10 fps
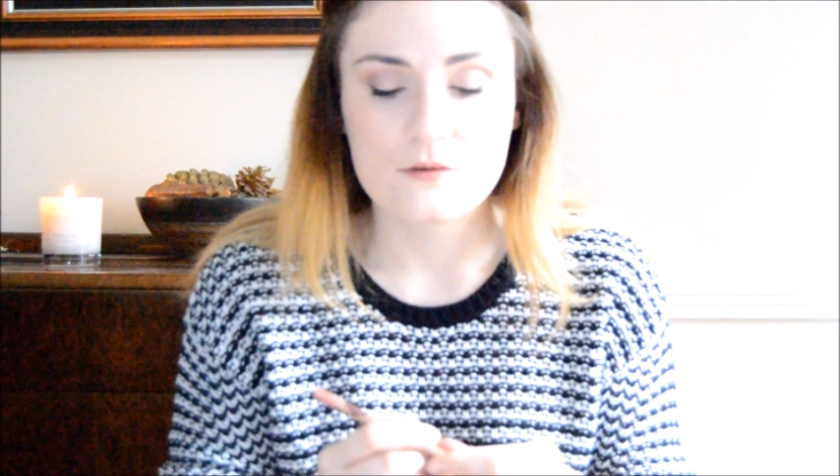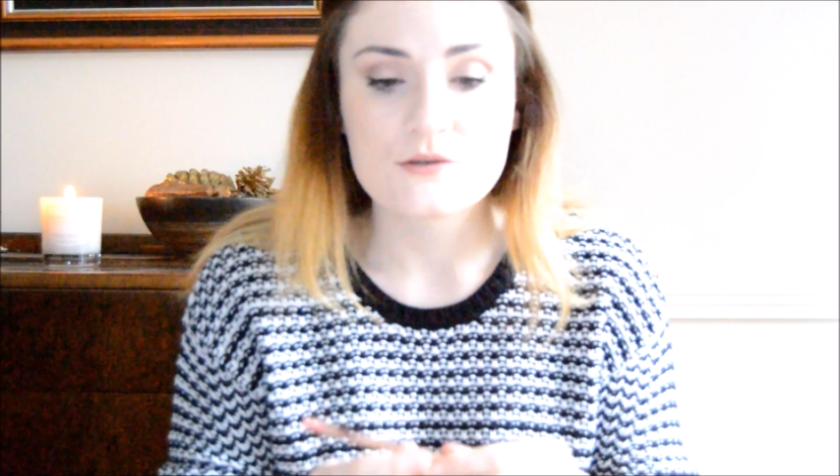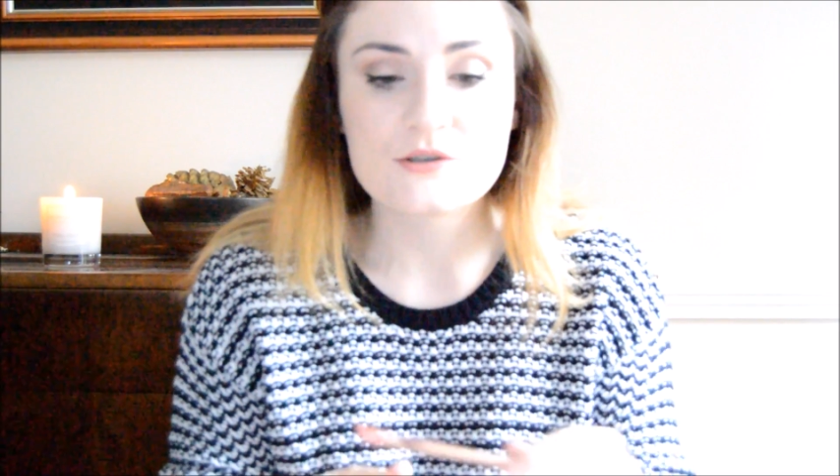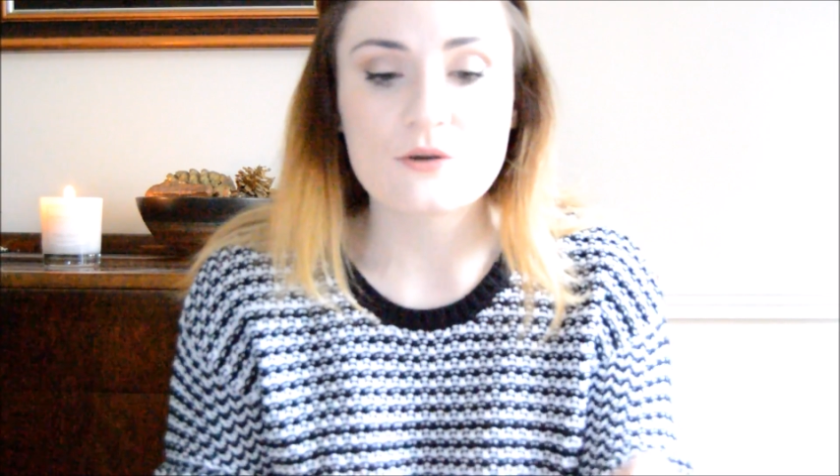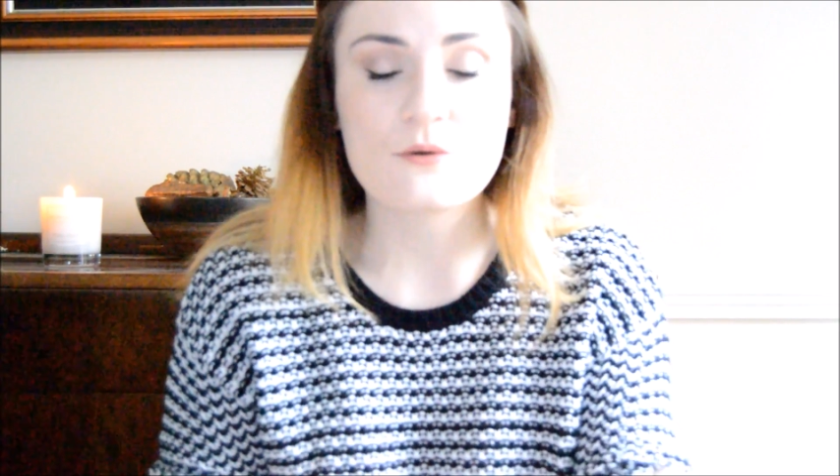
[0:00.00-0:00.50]

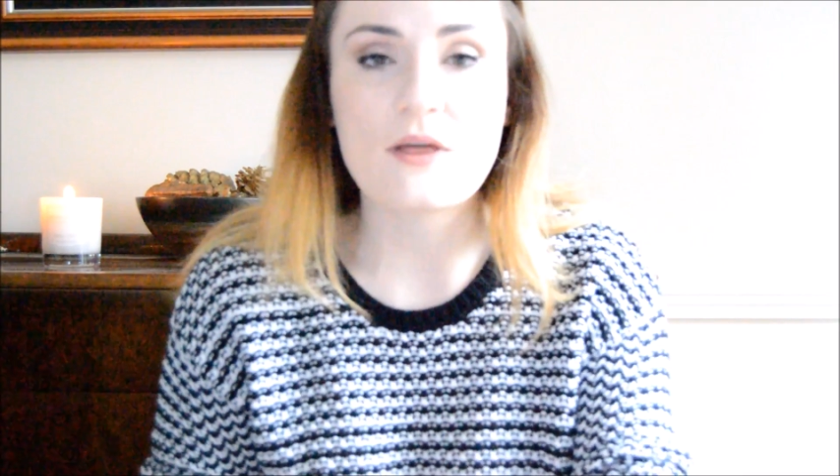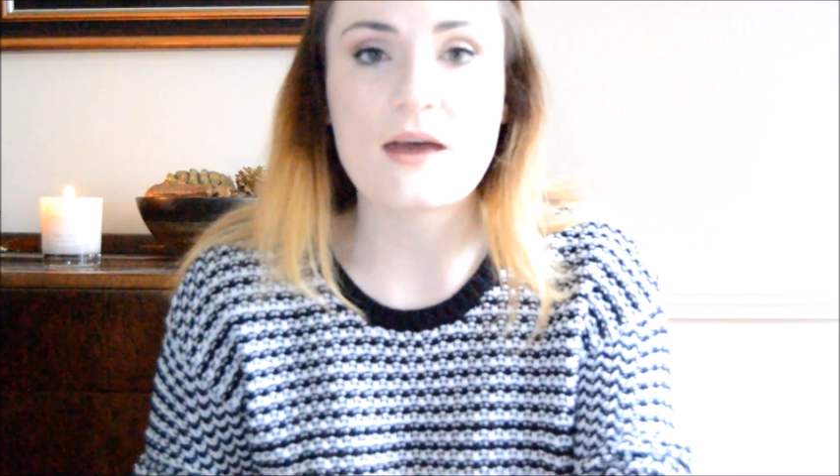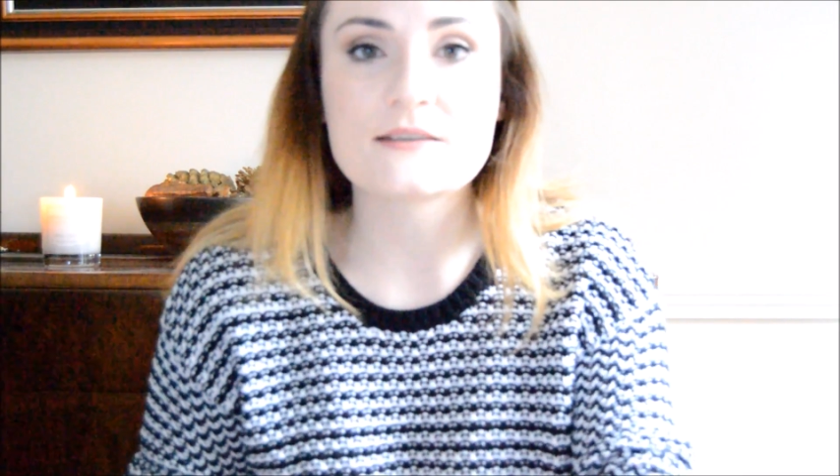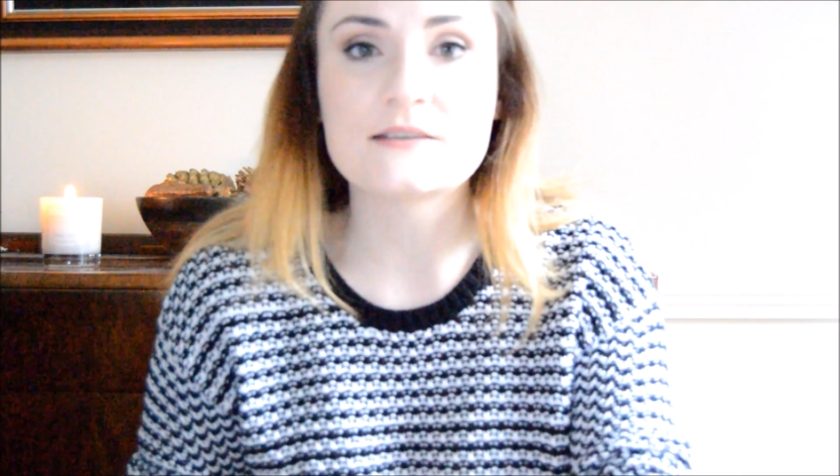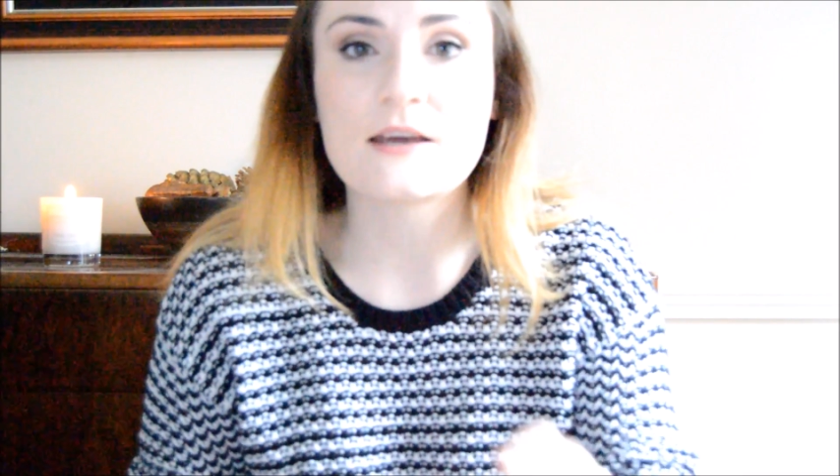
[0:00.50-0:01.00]
So
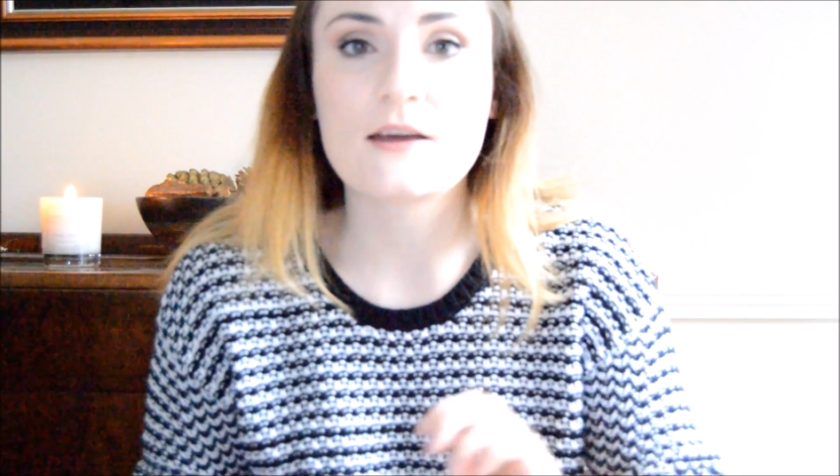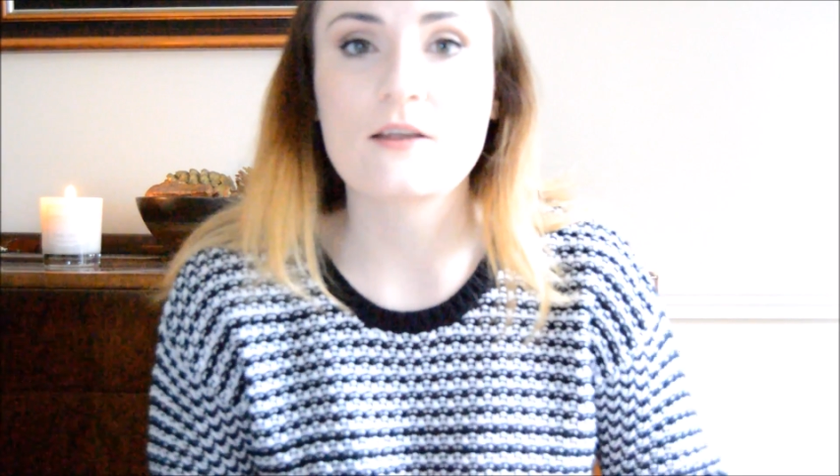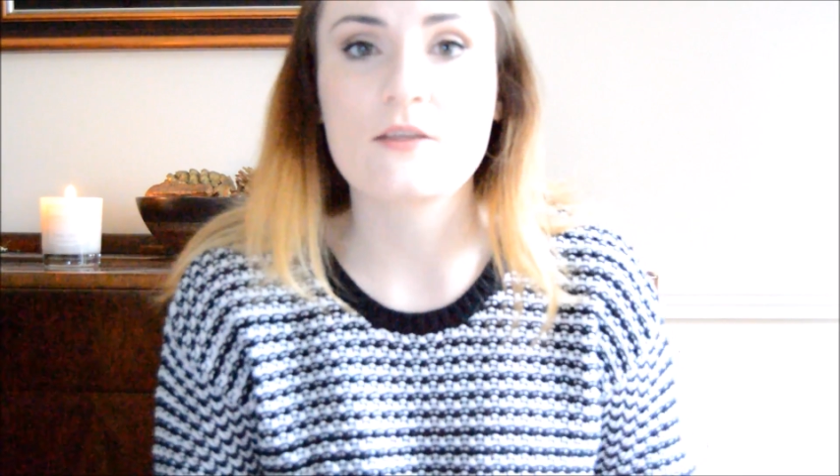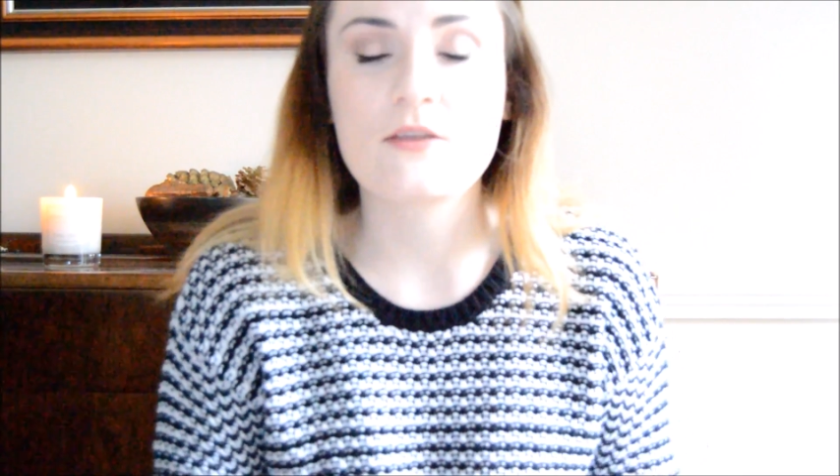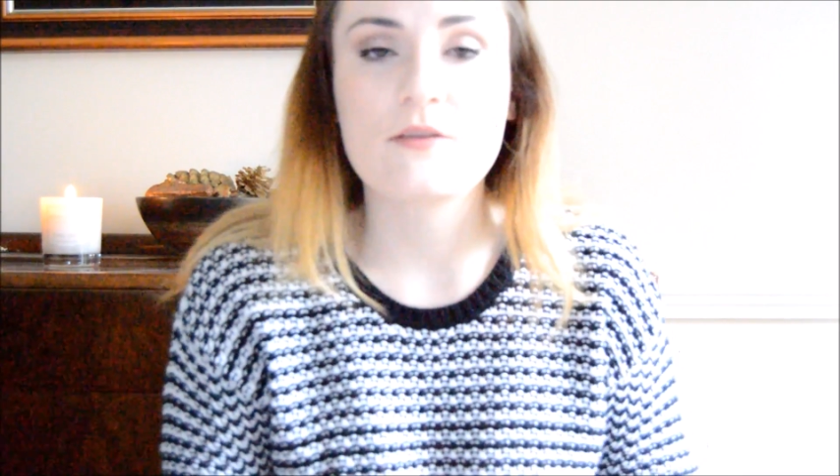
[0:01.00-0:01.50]
that's
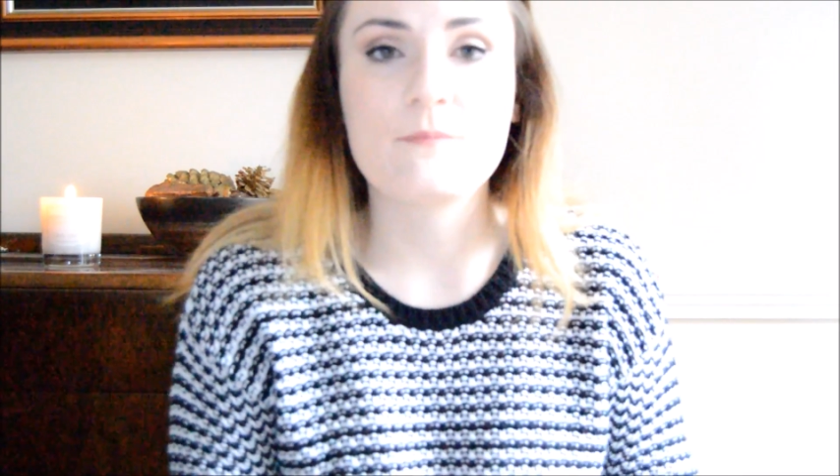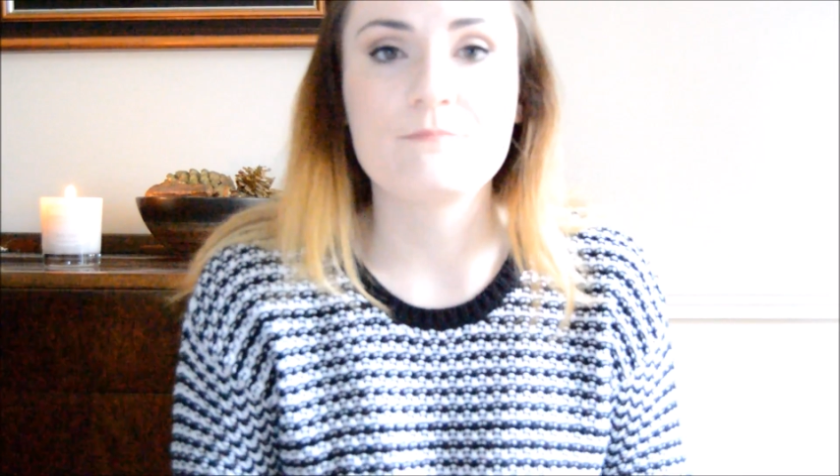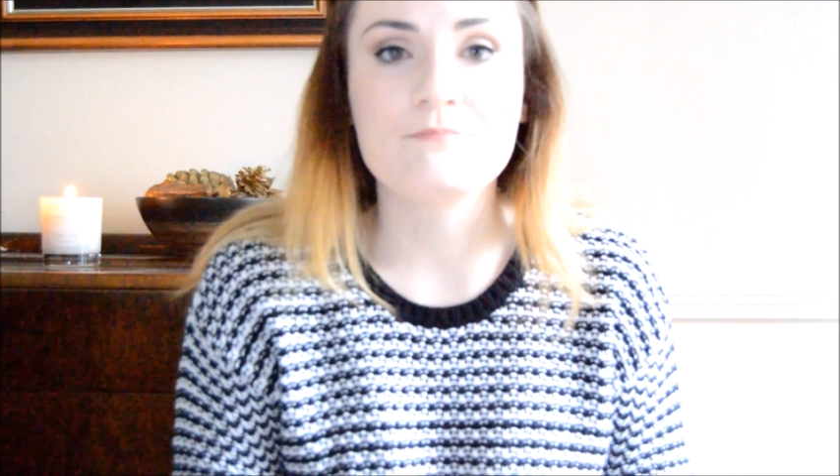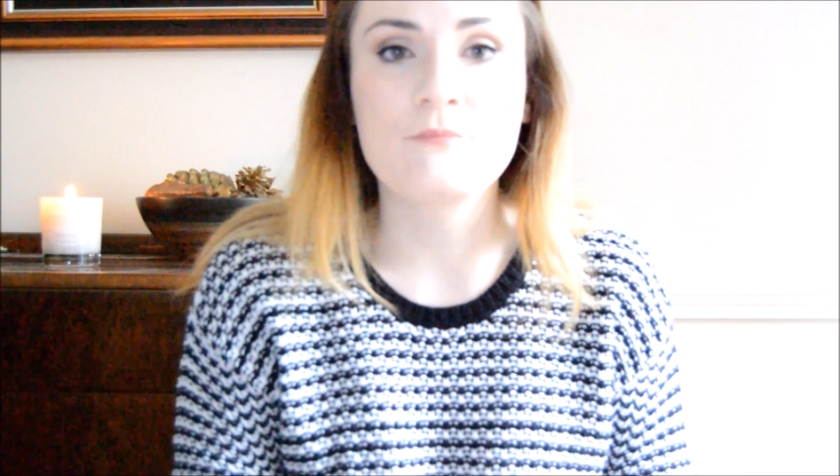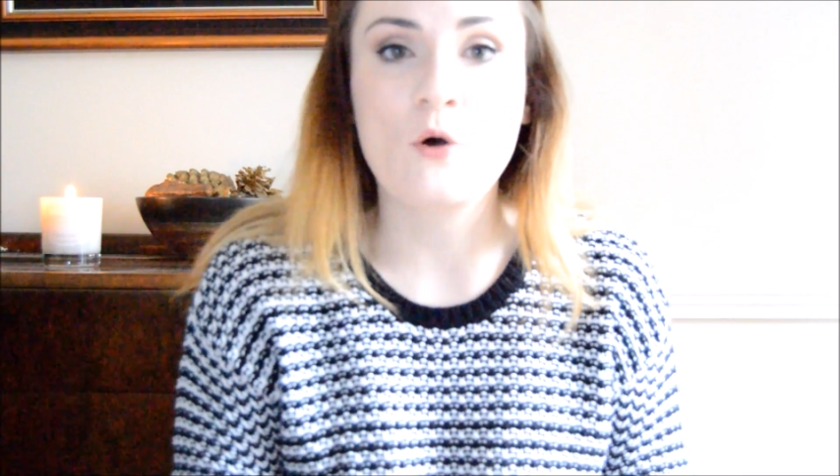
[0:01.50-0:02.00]

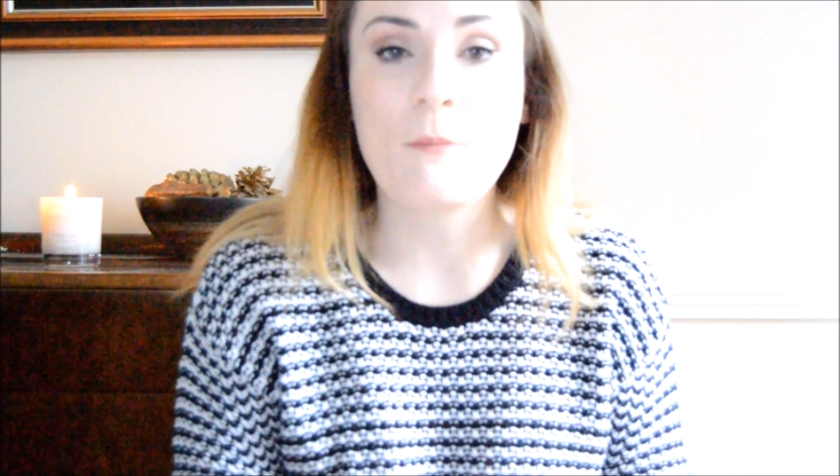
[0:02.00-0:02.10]
all